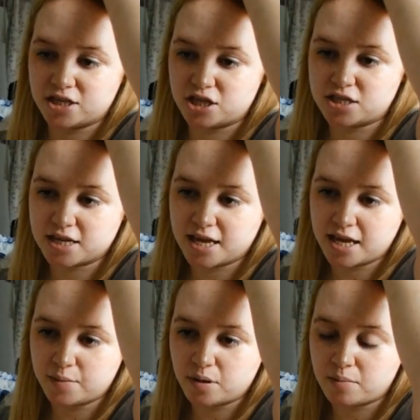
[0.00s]
just to
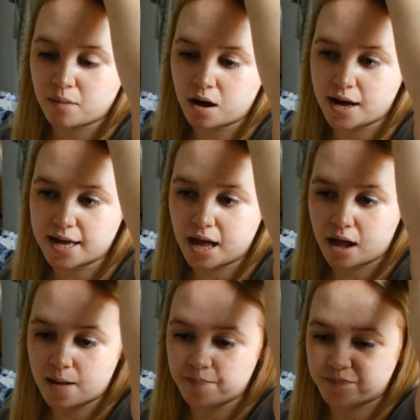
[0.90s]
keep my
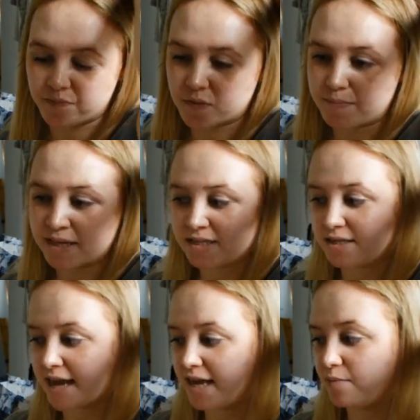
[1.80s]

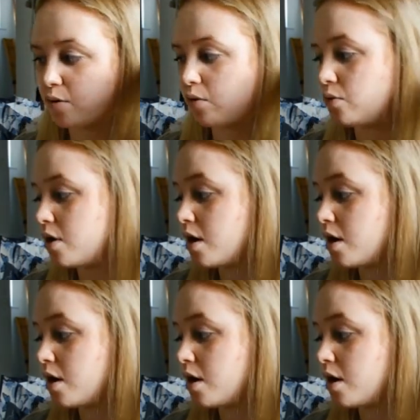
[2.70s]
bedside table